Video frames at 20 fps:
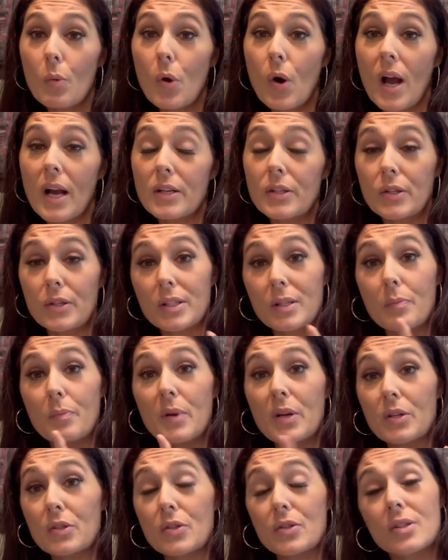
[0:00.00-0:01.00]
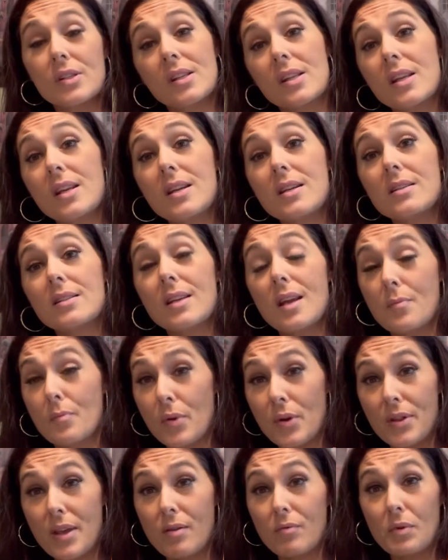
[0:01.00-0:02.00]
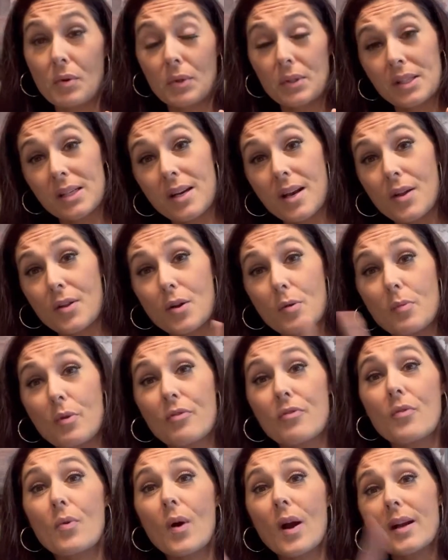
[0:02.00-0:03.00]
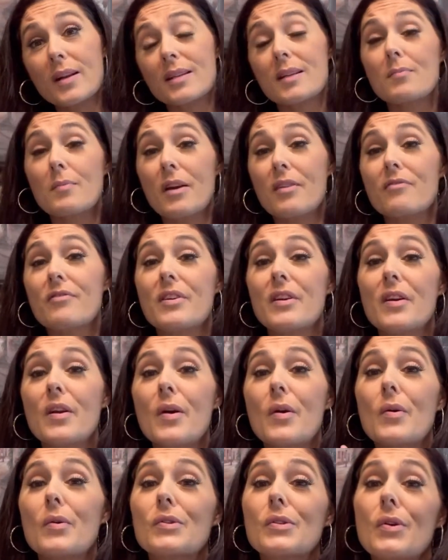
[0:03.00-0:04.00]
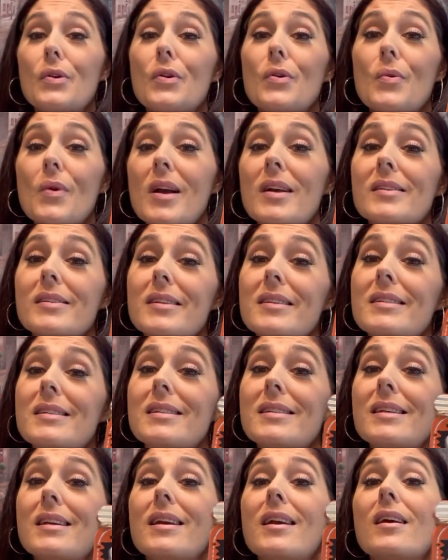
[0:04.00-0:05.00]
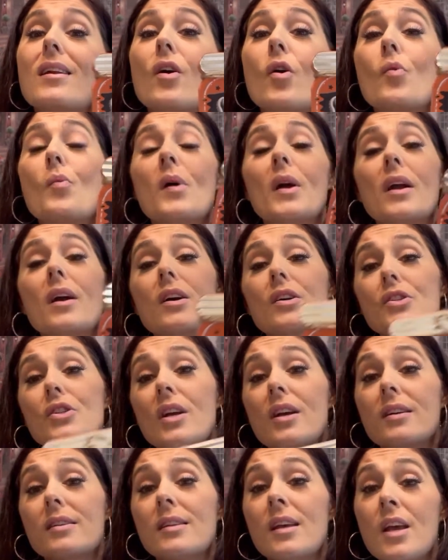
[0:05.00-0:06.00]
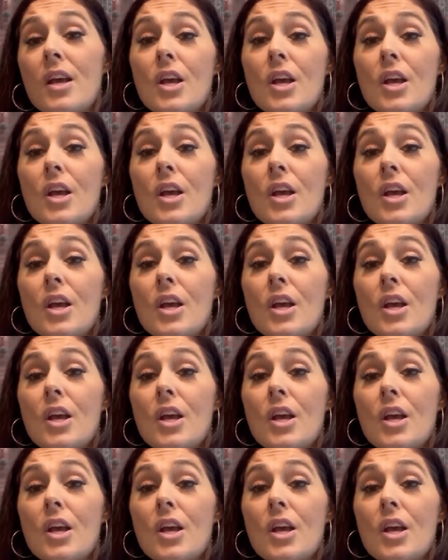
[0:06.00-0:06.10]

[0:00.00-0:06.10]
I took some pictures of these and put that reel together before I did my video so that you guys could see. And oh my gosh, guys.